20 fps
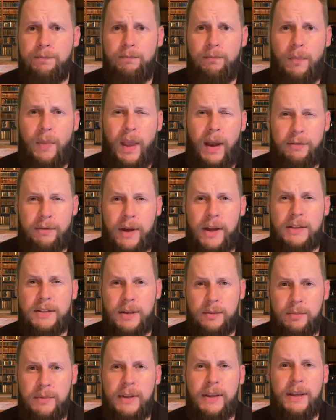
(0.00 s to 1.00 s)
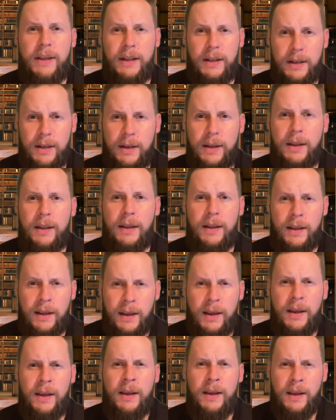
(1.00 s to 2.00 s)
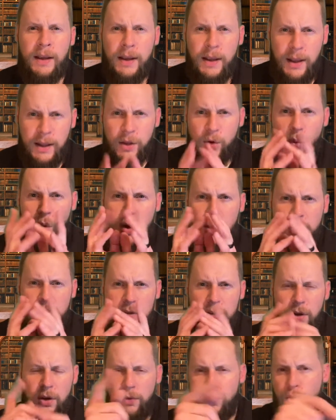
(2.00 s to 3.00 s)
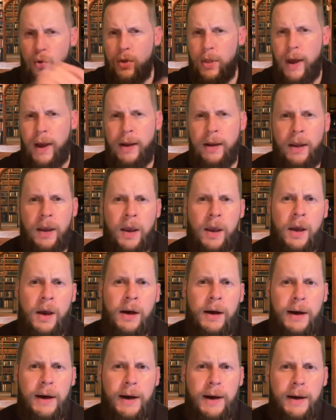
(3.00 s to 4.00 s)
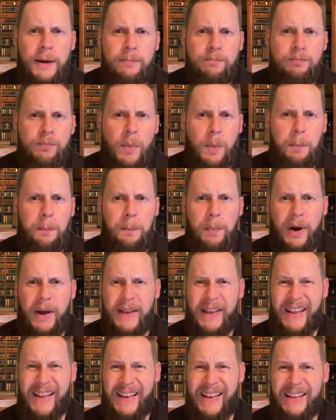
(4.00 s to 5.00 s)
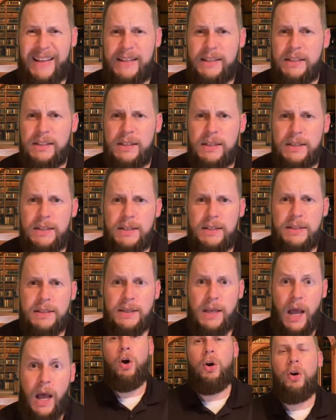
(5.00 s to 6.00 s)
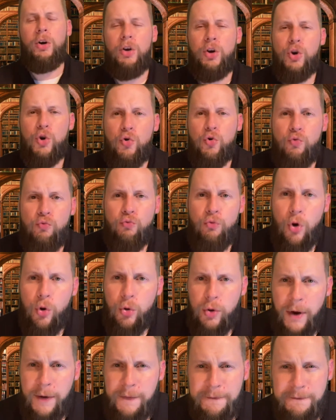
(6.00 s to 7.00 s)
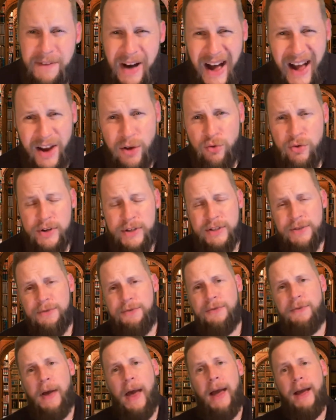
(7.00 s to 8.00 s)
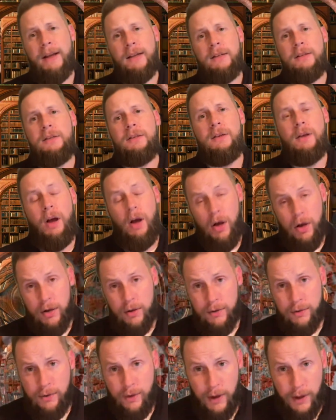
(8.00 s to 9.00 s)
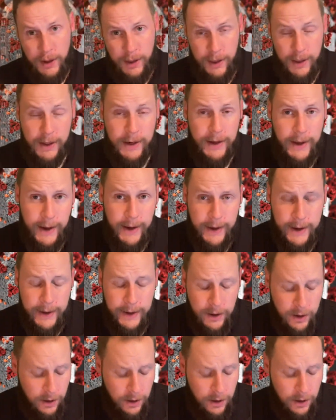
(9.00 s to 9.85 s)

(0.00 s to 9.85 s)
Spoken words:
I've got something in the works for that. But our coronavirus fact of the day